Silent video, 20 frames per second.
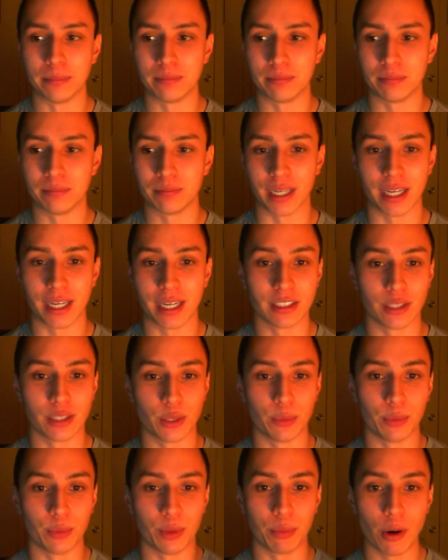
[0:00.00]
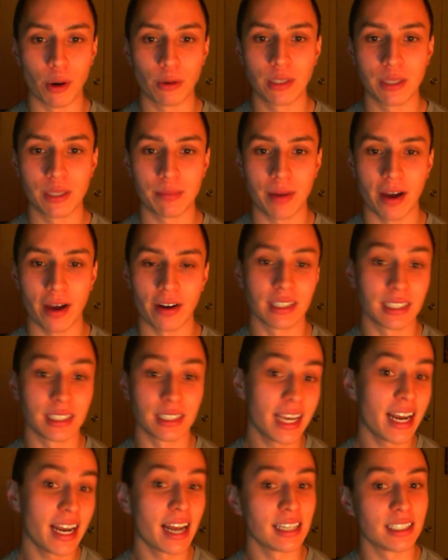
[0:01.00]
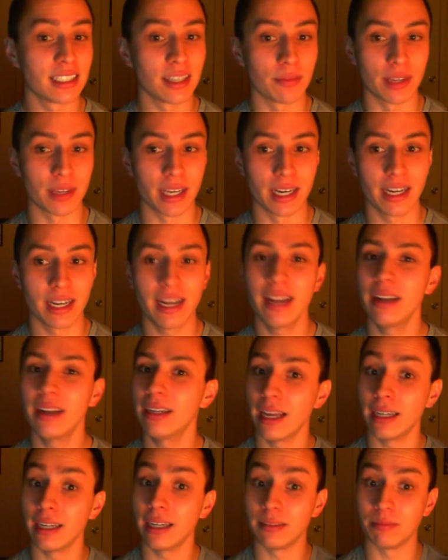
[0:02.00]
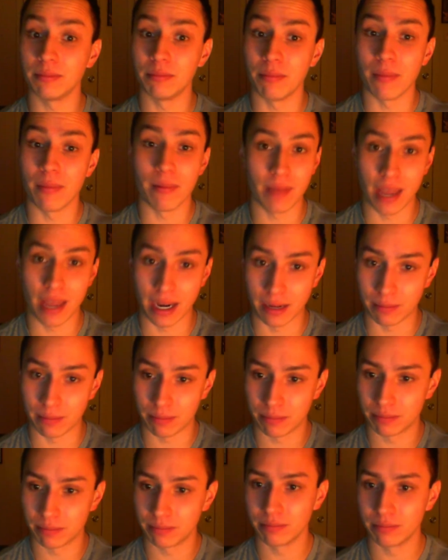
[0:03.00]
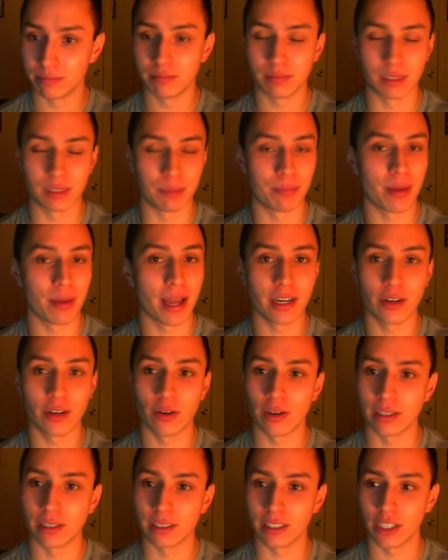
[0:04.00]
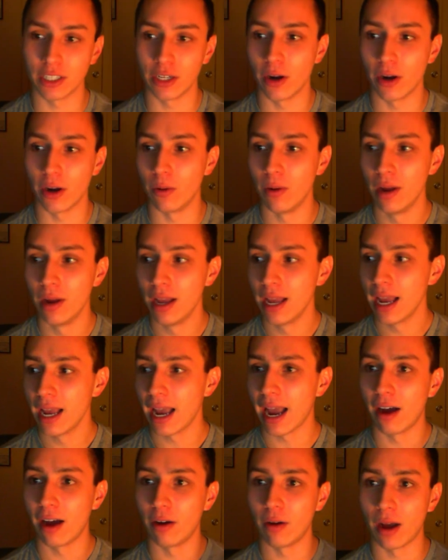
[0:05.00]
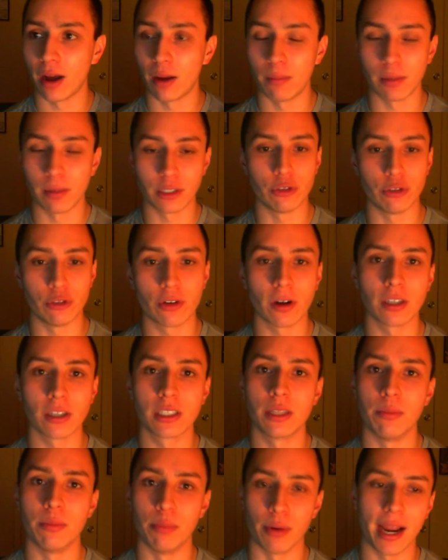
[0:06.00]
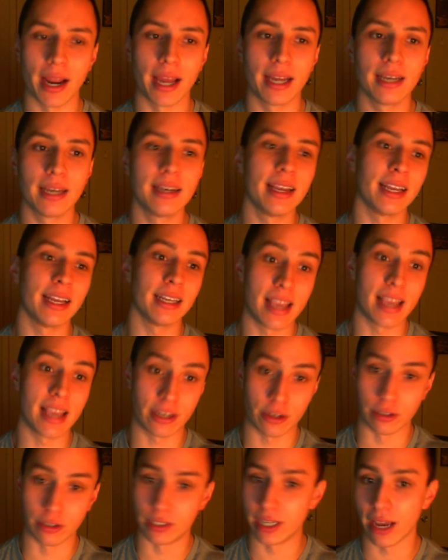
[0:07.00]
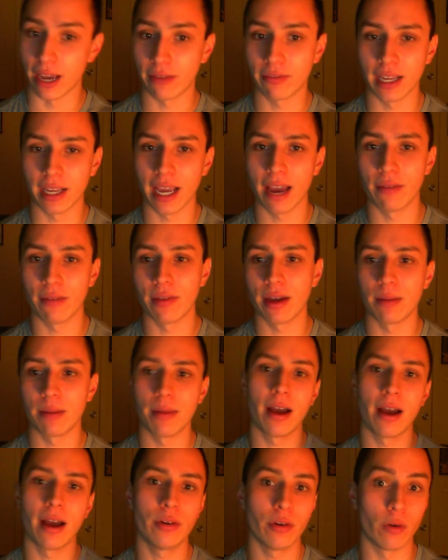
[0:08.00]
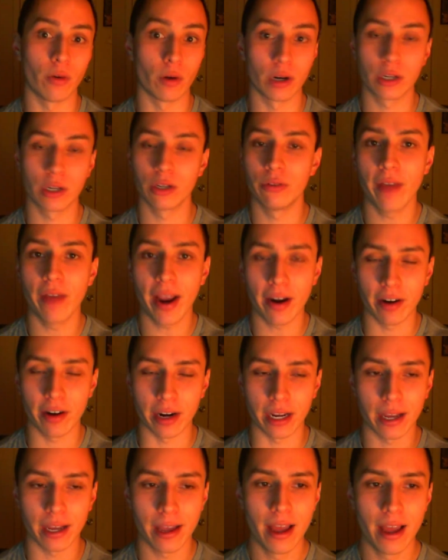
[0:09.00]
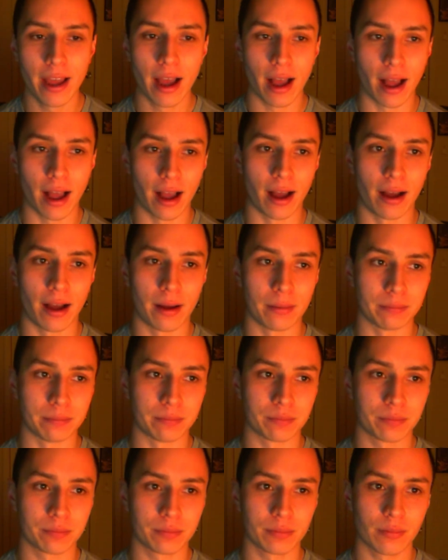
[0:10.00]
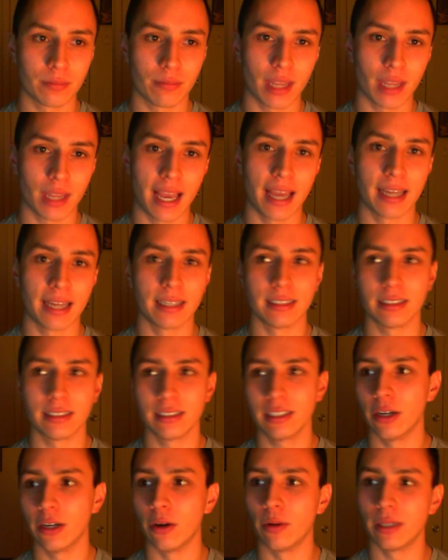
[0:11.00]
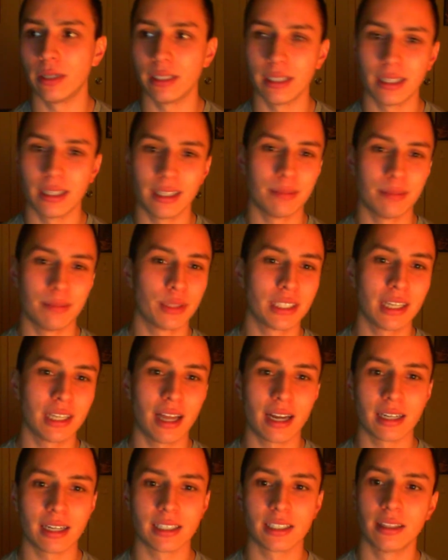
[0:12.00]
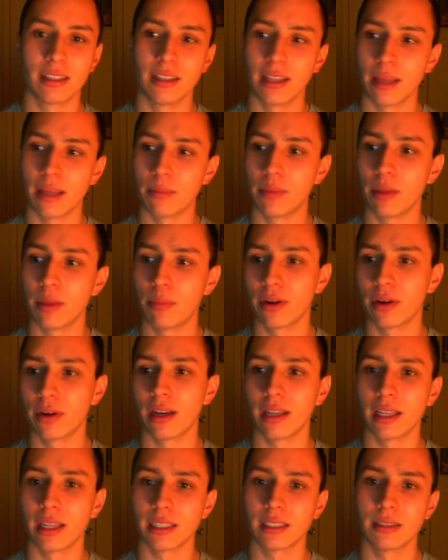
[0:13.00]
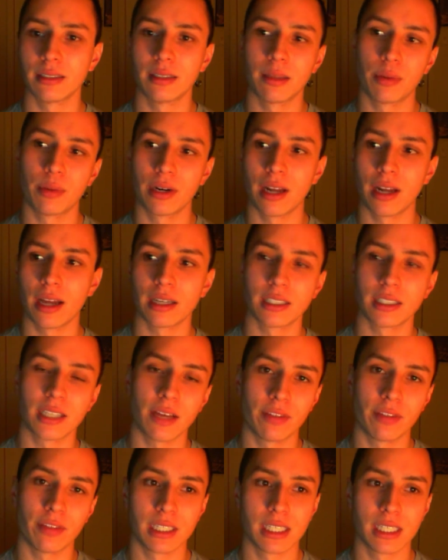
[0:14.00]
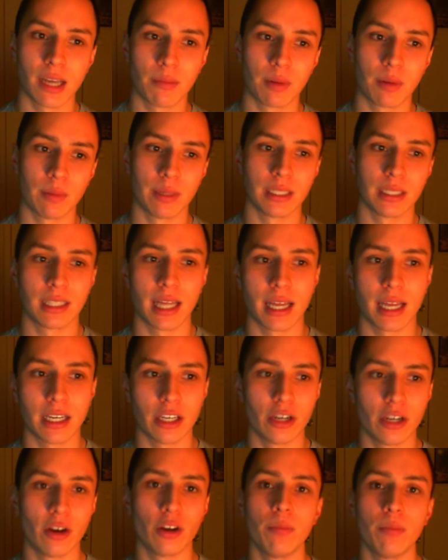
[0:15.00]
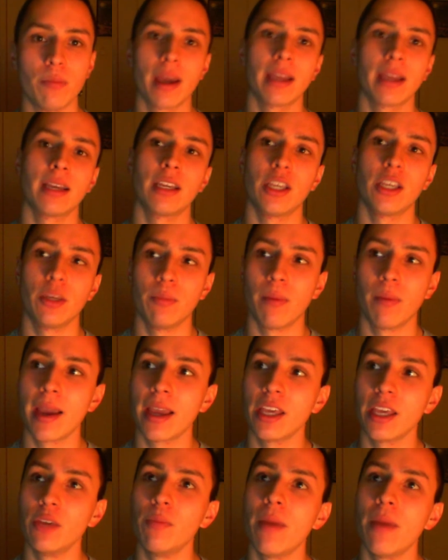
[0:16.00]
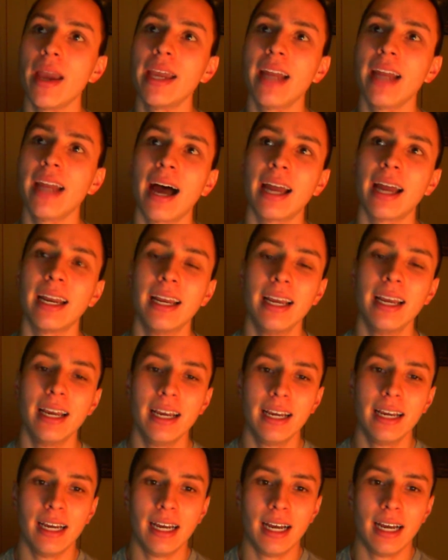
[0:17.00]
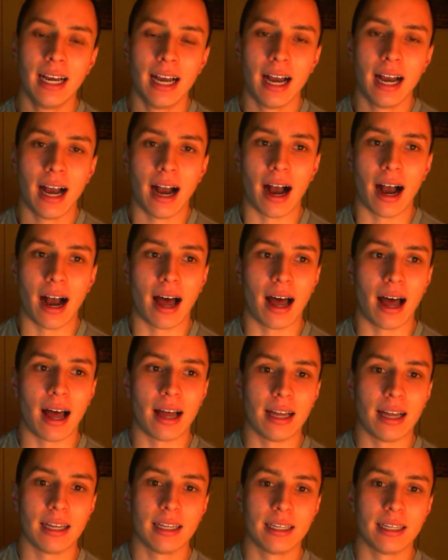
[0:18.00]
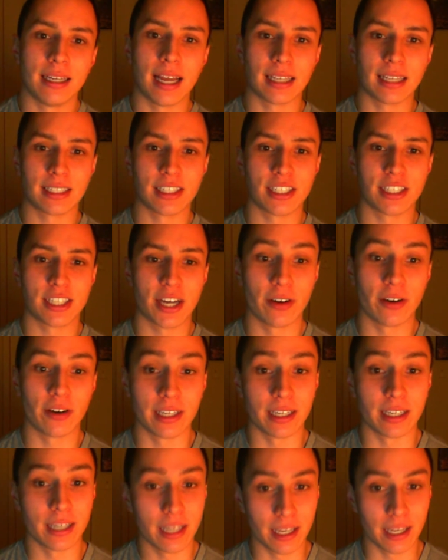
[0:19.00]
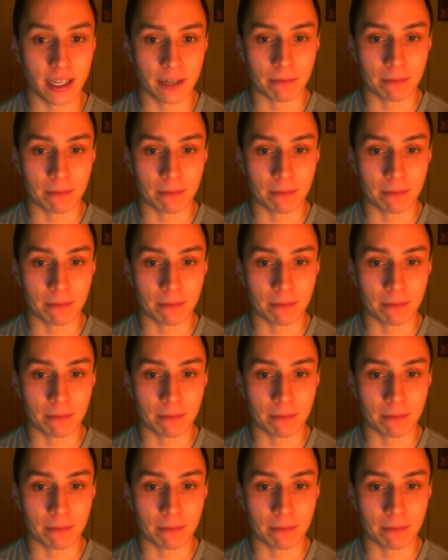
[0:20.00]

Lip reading: because the protein powder can say it has something in it, and it depending on how much you trust the brand, it could definitely have that amount, or it could vary. And it puts a lot of they put a lot of stuff in these supplements that you may not necessarily need.